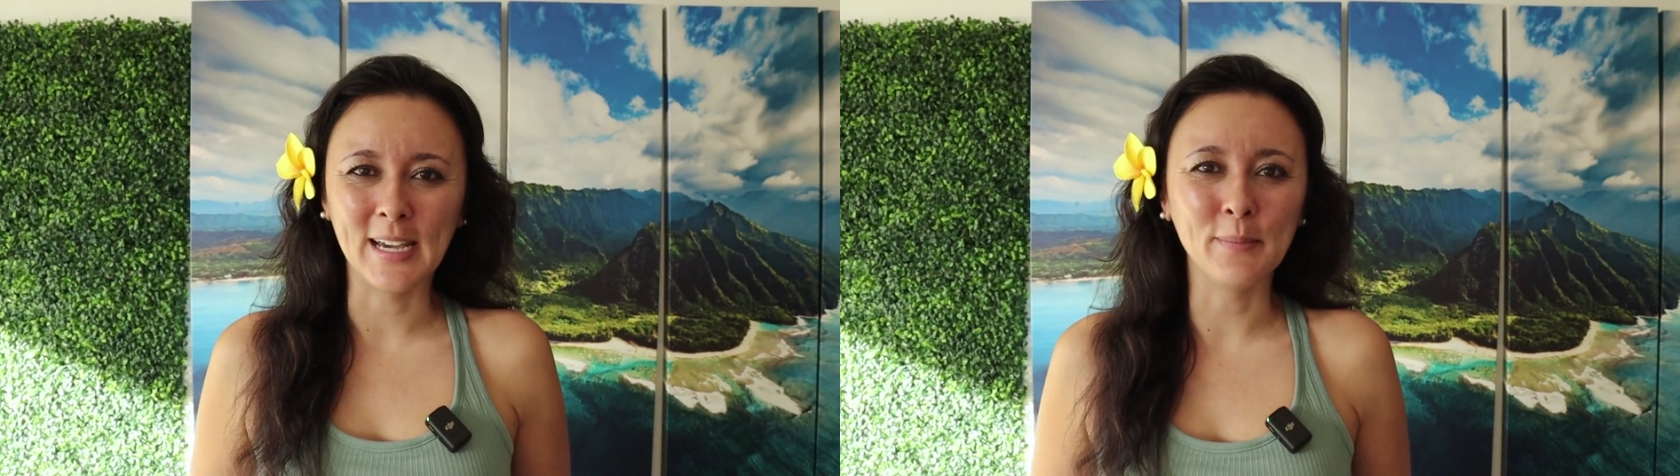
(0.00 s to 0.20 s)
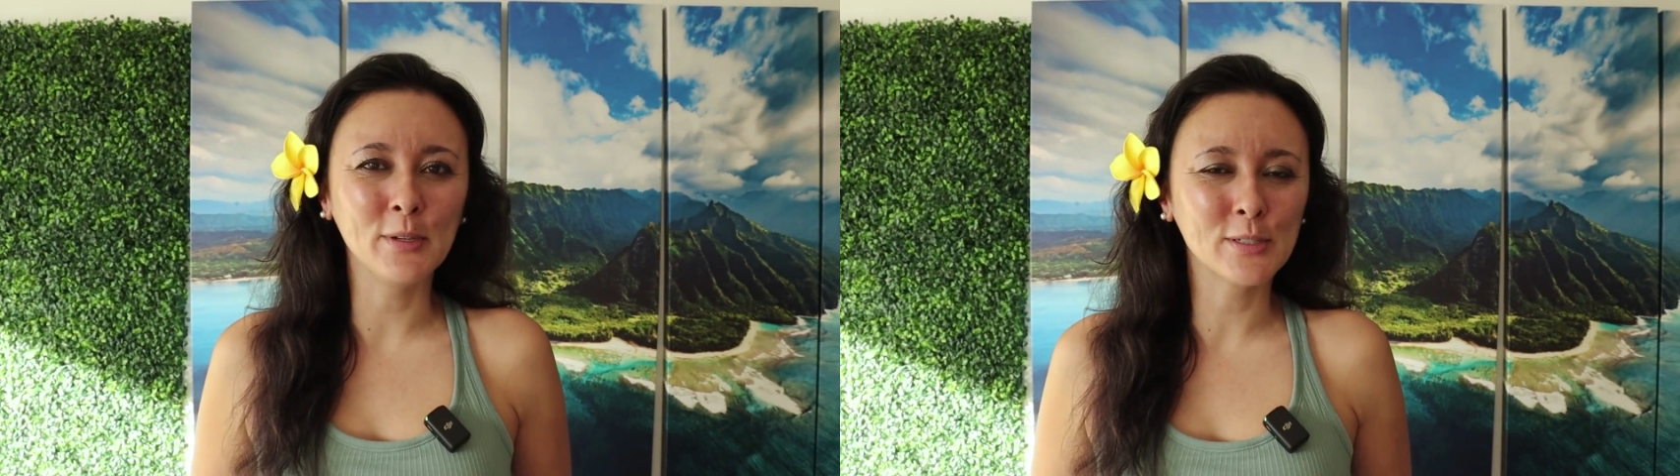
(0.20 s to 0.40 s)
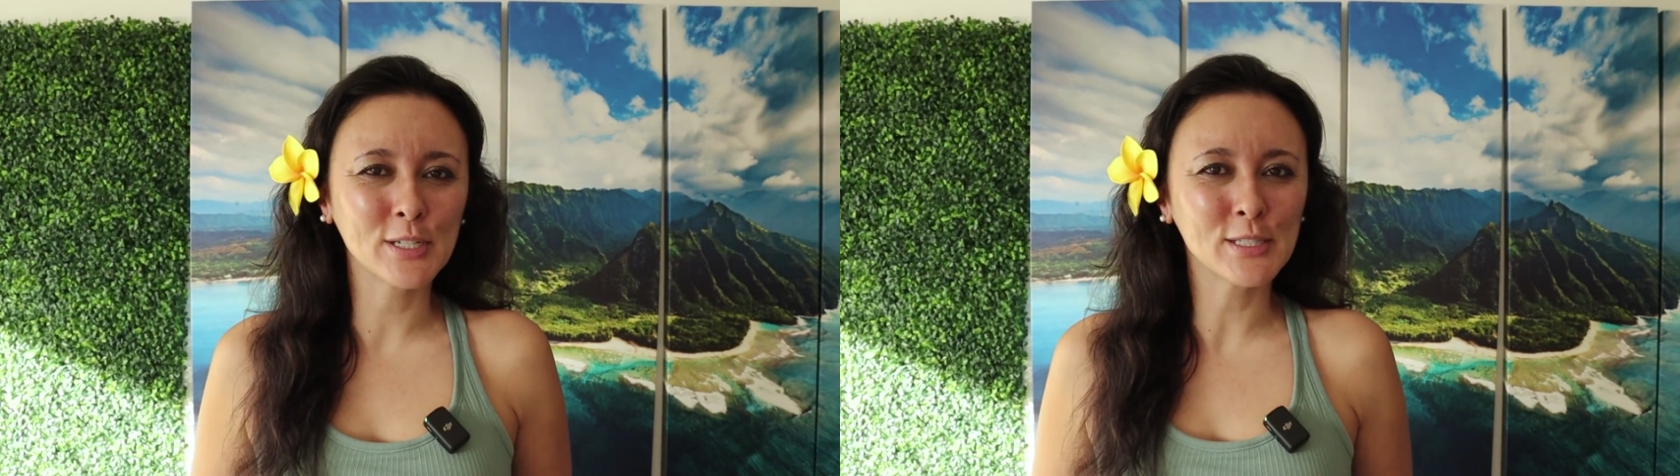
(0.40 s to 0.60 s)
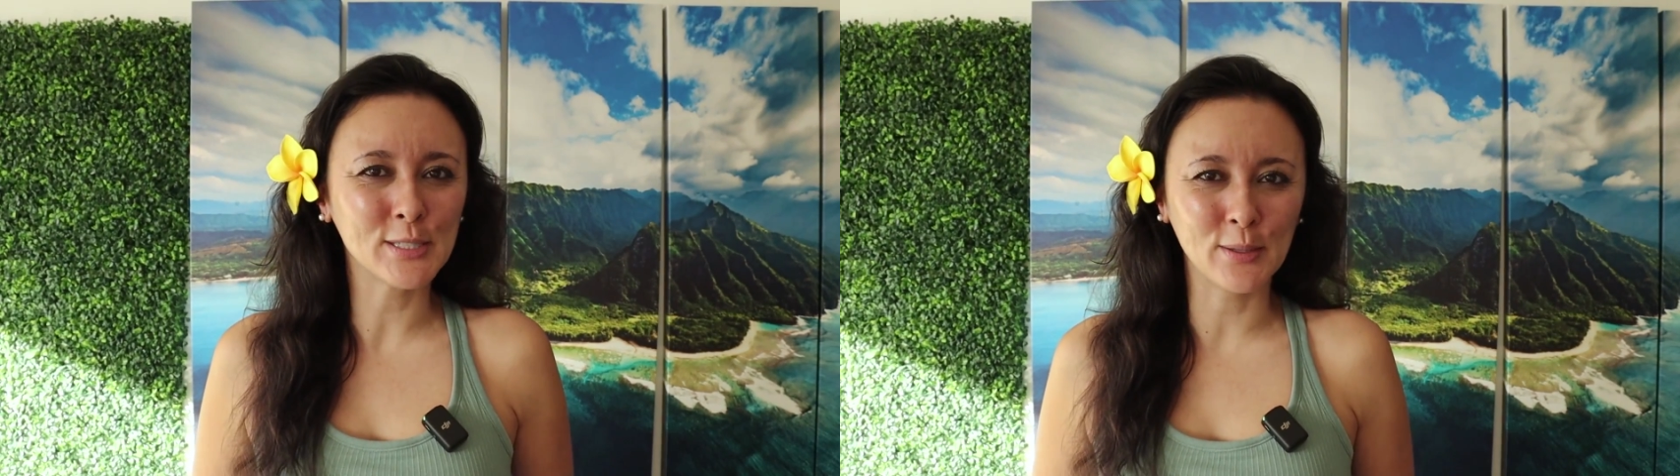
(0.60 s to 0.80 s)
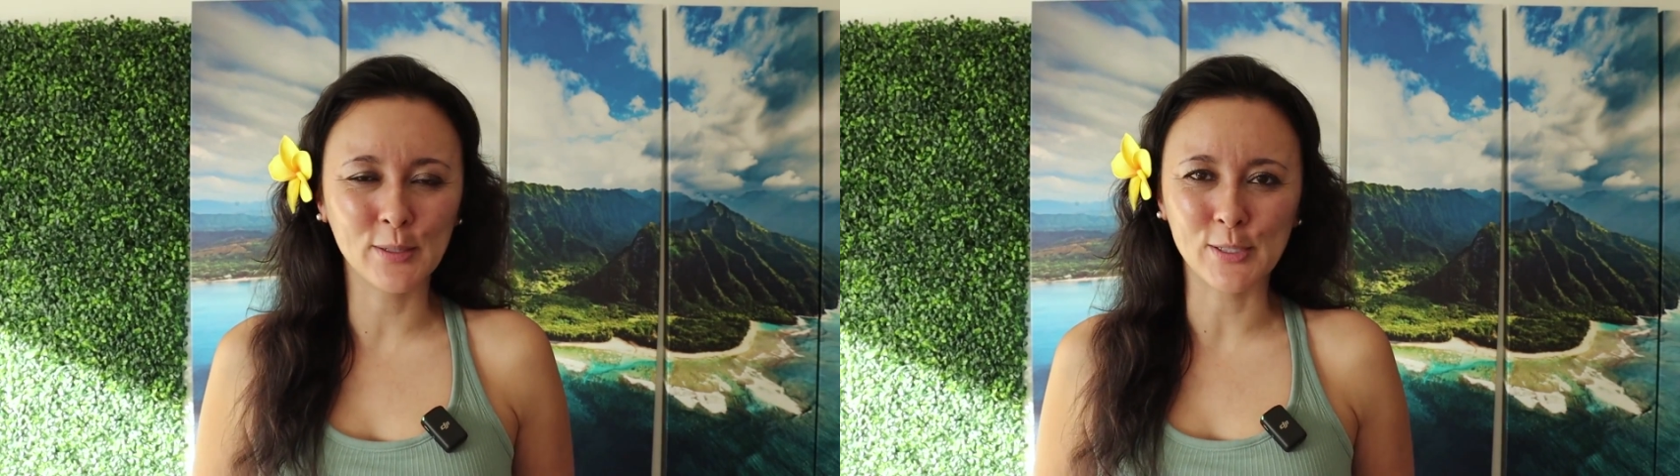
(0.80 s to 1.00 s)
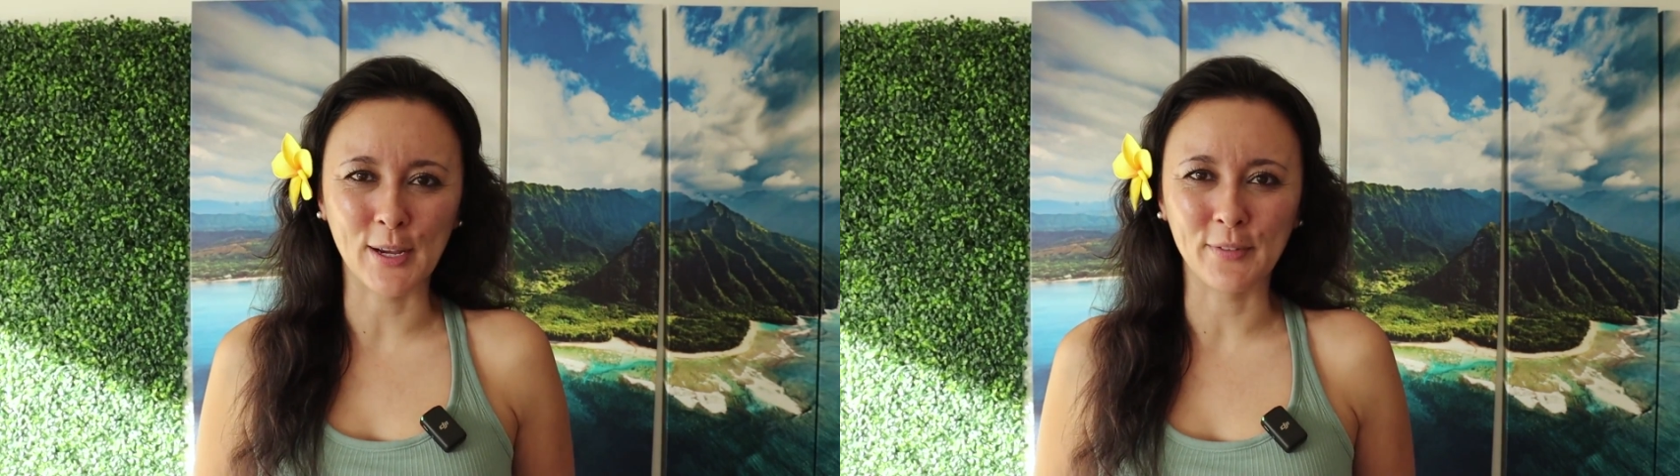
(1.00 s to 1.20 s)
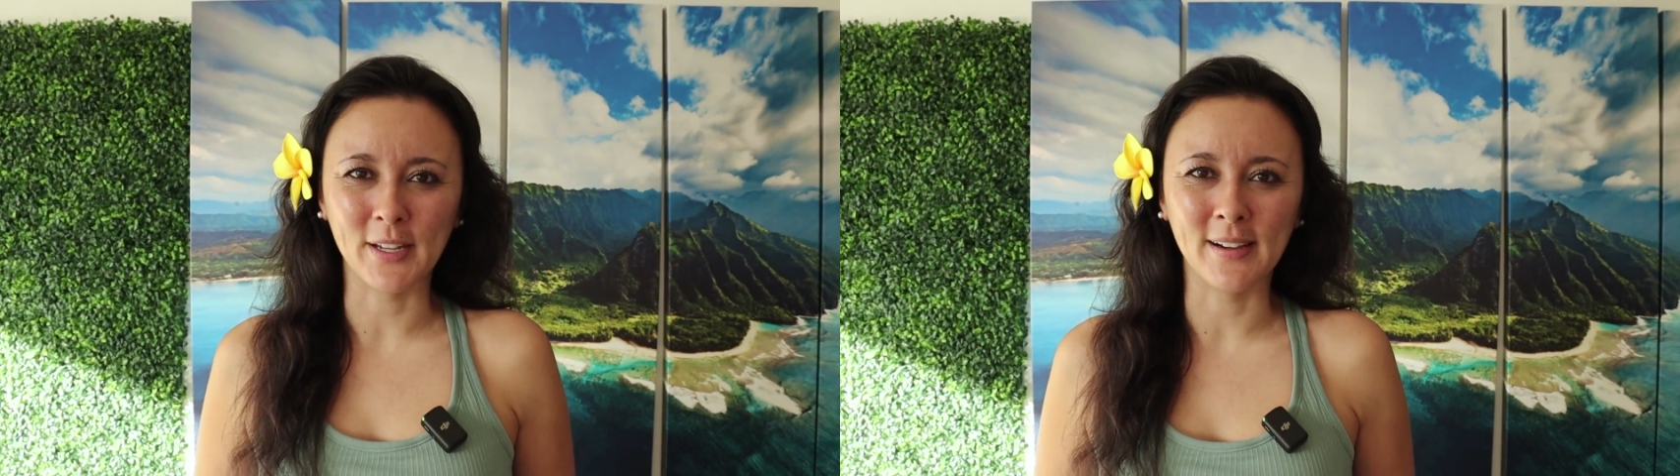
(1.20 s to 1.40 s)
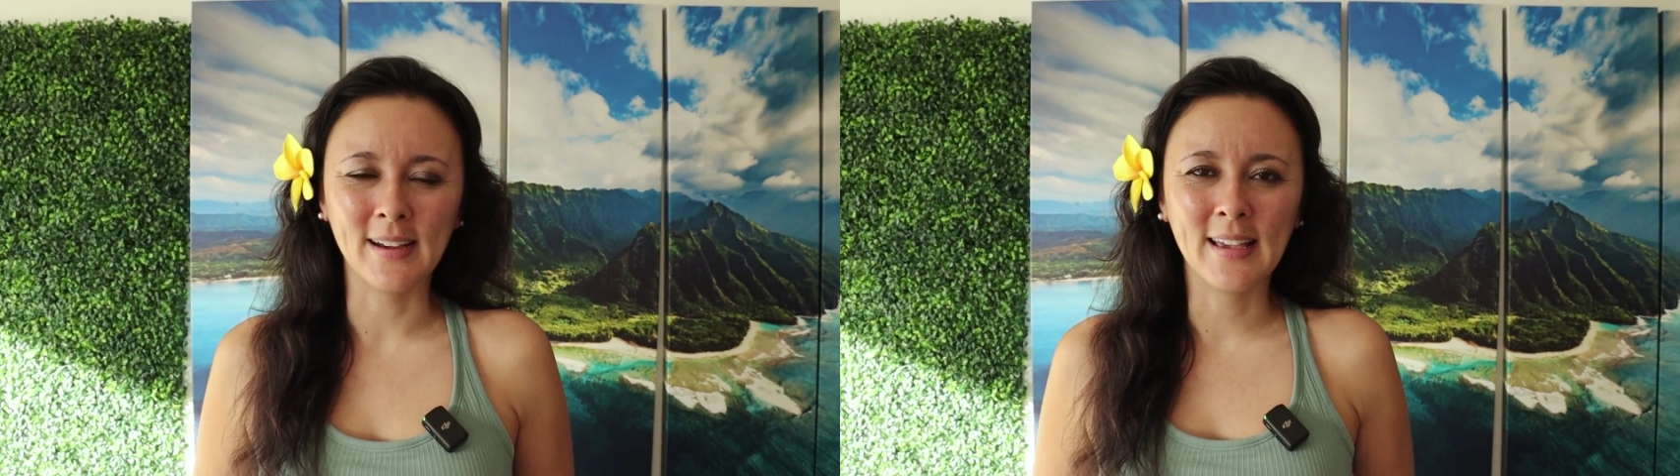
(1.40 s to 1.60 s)
I'm usually a solo
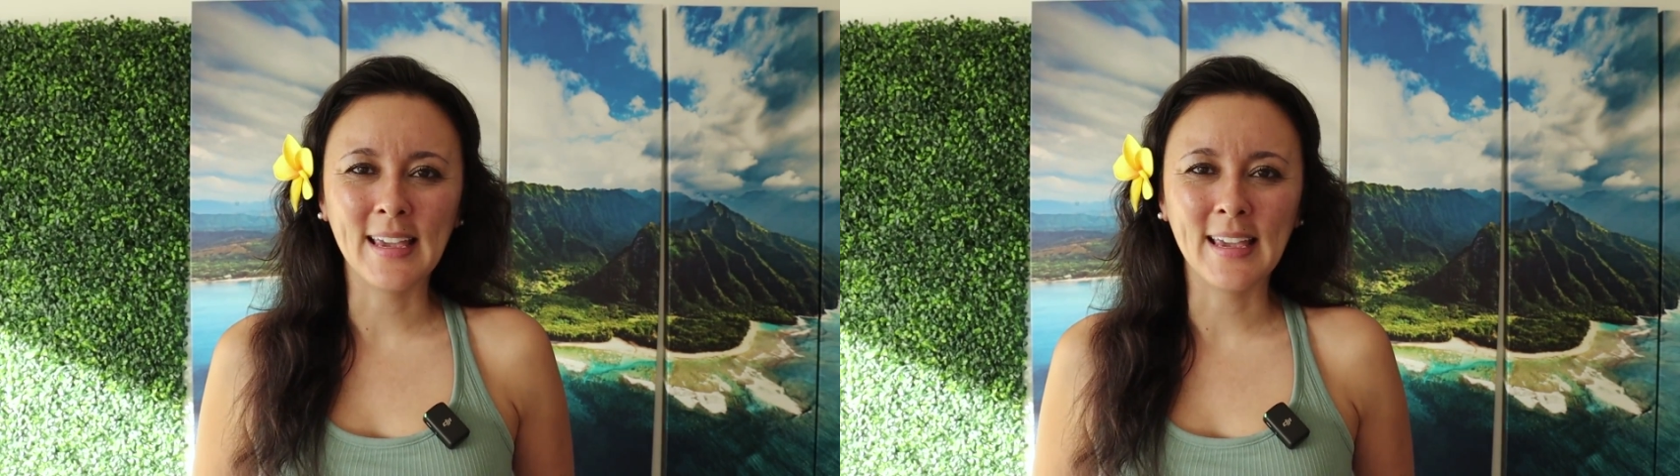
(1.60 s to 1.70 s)
traveler,